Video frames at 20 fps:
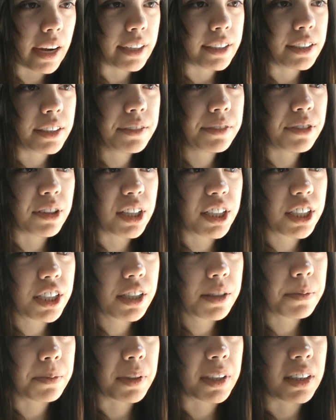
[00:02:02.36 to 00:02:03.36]
I did finish
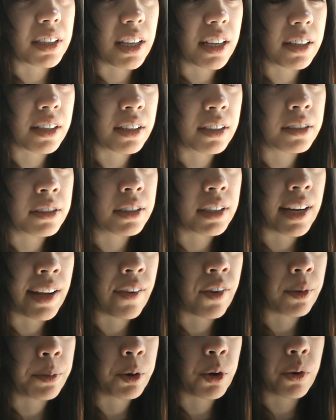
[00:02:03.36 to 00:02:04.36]
it, but then
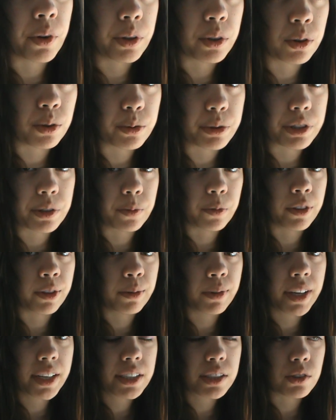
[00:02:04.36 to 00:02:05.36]
now I'm going through some
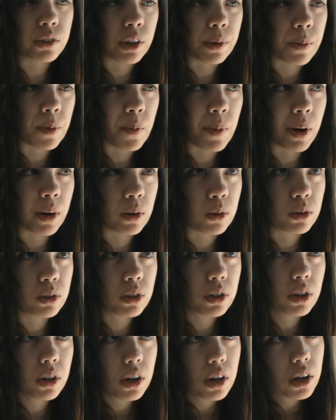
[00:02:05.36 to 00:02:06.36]
rewrites, so I'm about
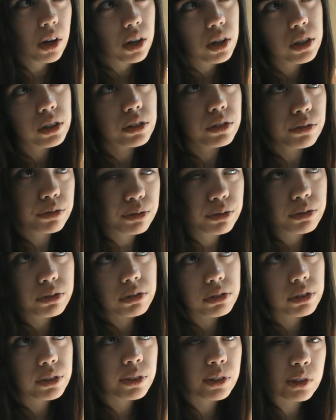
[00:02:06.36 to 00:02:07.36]

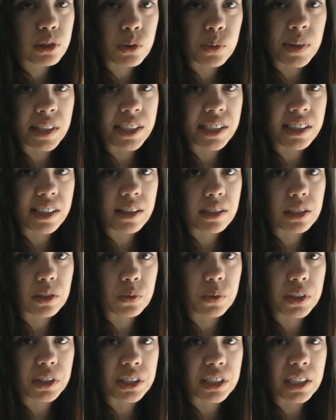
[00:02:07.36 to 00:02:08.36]

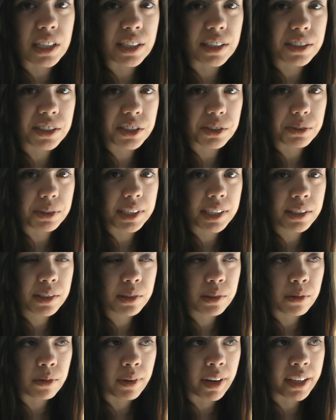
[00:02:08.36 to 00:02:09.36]
20,000 words into it
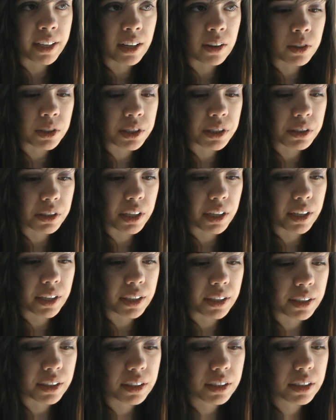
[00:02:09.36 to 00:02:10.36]
right now until
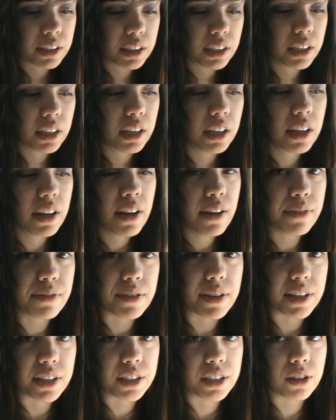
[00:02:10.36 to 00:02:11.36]
I
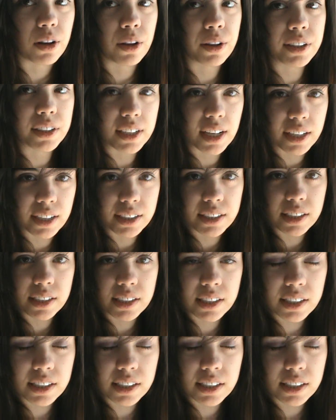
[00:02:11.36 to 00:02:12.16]
finish all the edits and